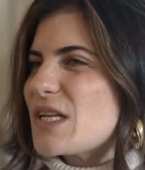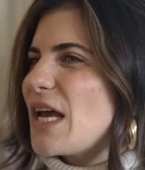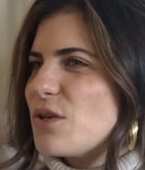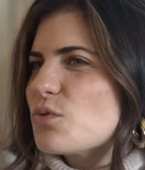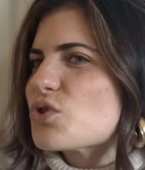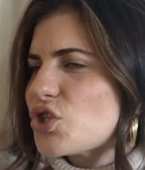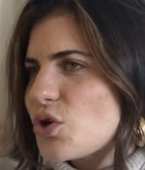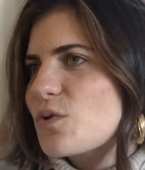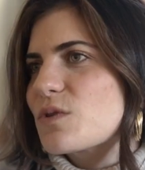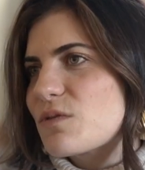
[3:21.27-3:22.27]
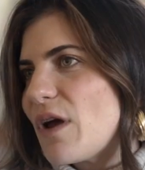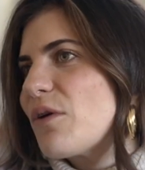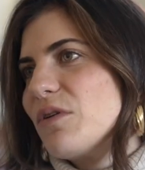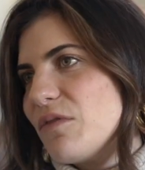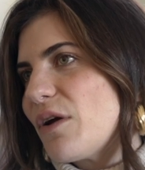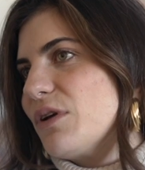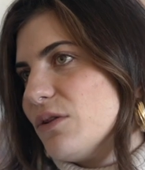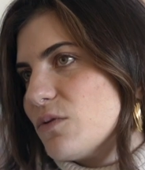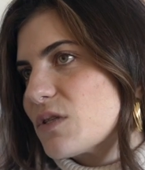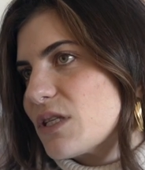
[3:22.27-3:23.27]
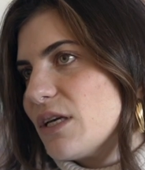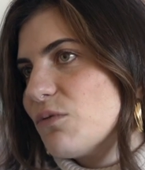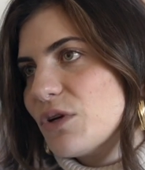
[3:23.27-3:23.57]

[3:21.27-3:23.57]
and I use chose very, very loosely,